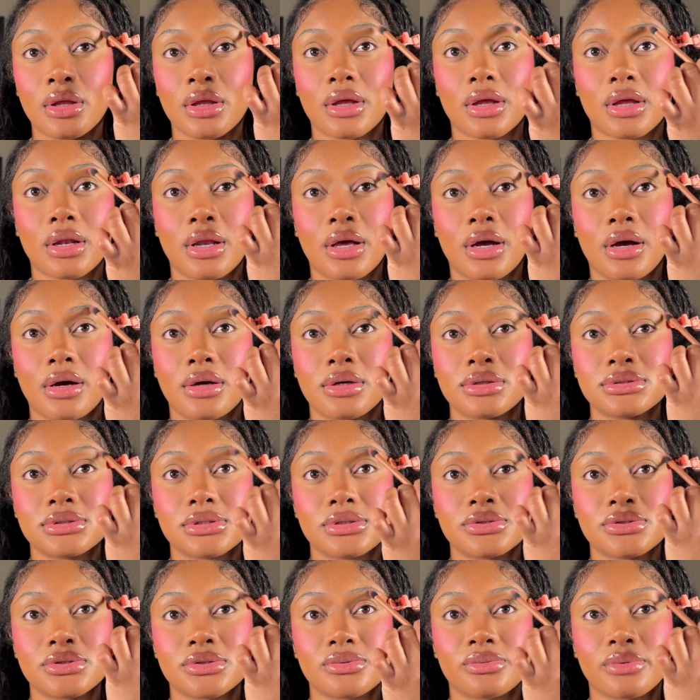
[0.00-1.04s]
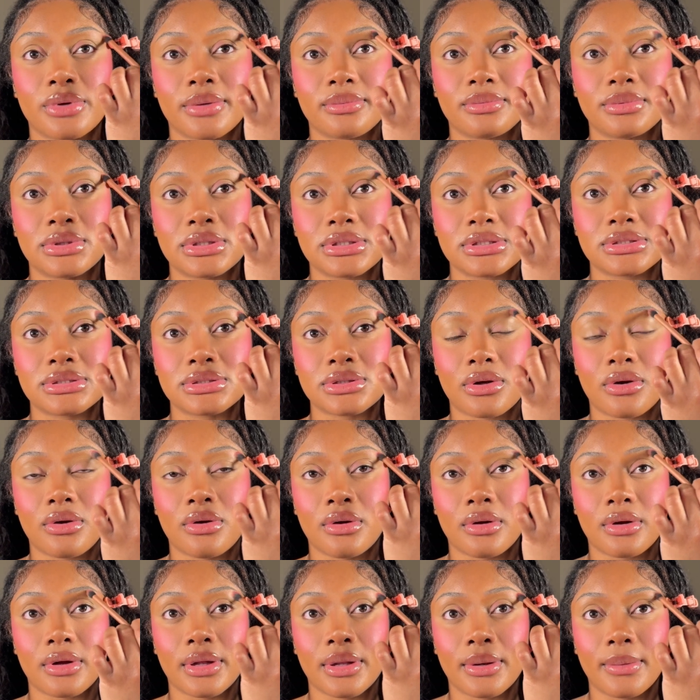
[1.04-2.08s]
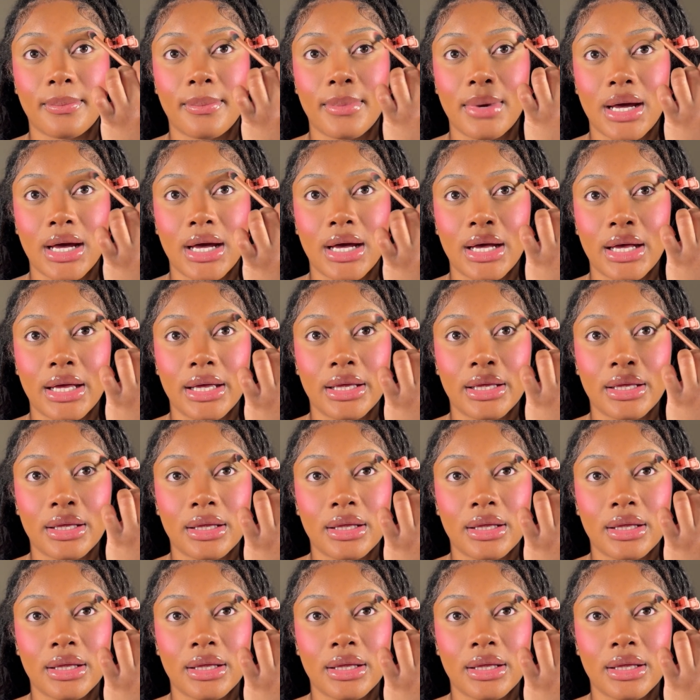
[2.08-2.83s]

And I also swept this on my